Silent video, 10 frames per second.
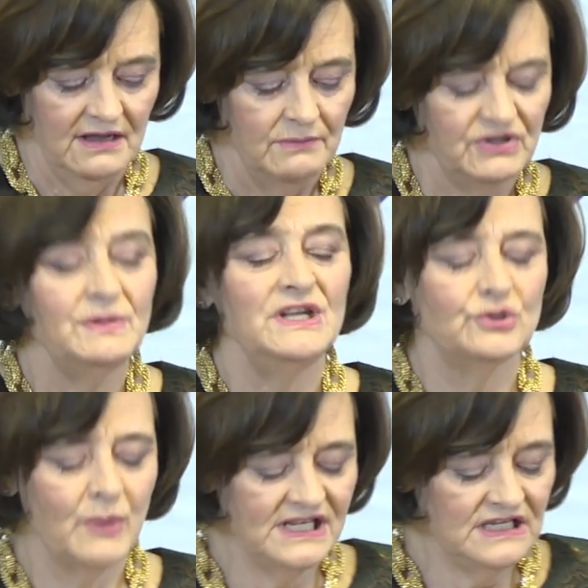Between
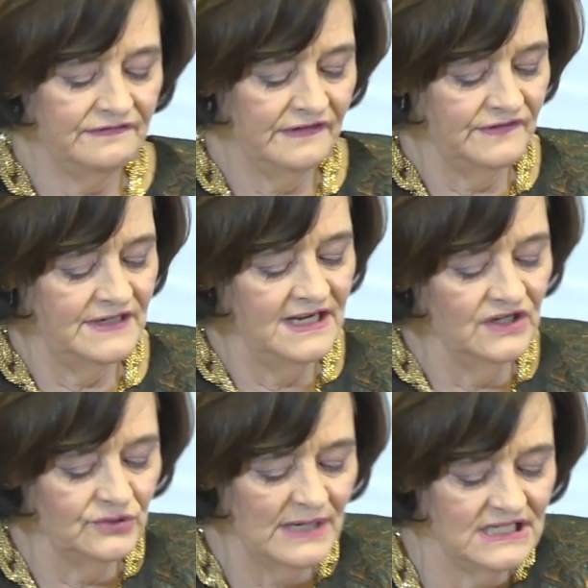2015
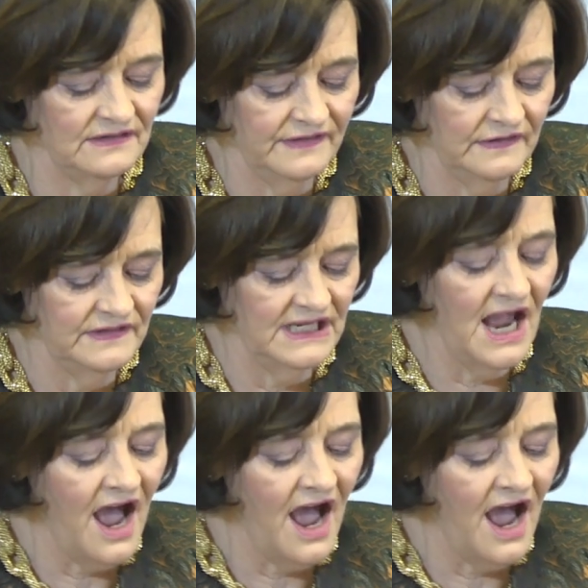and 2050,